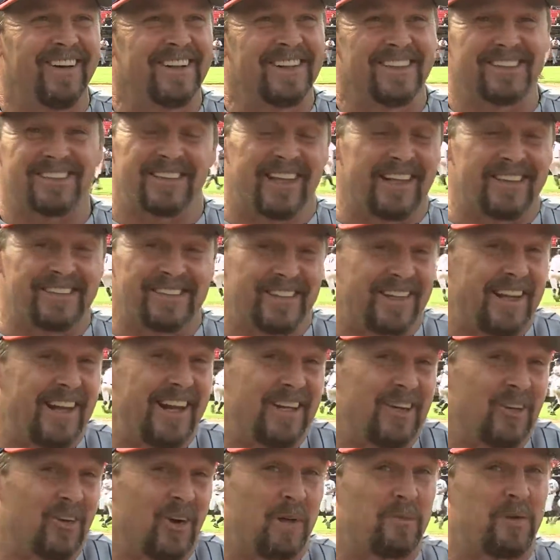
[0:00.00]
It's like
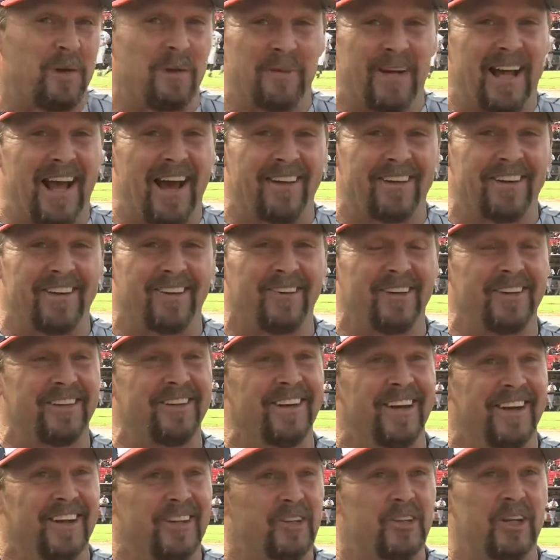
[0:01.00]
today, I'm coming out here and
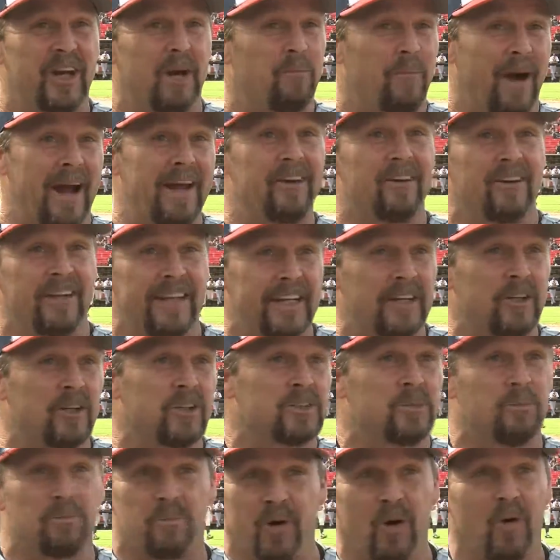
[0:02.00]
you got minor
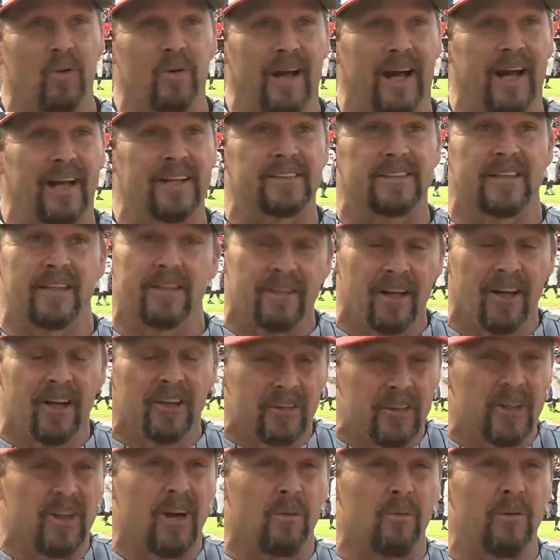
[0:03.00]
leaguers and pro guys that
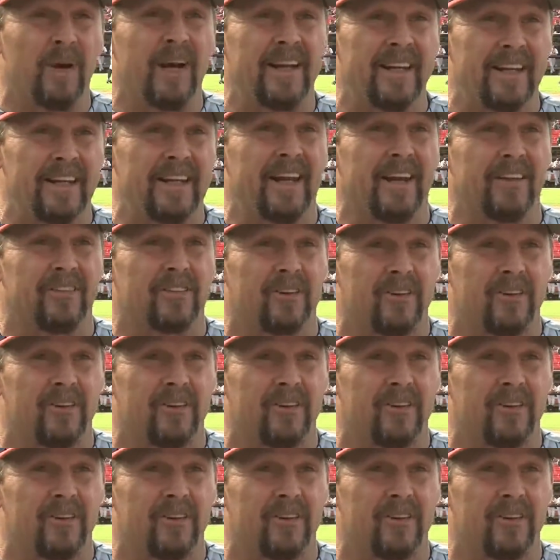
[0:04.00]
they're not ready yet.